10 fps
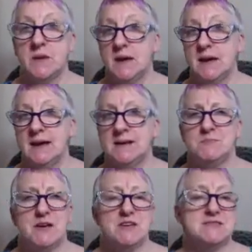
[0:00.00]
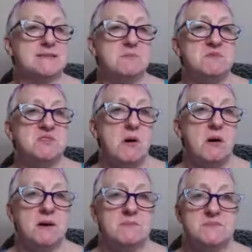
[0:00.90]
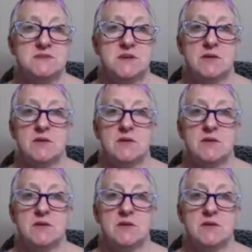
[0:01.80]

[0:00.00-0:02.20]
It's because sometimes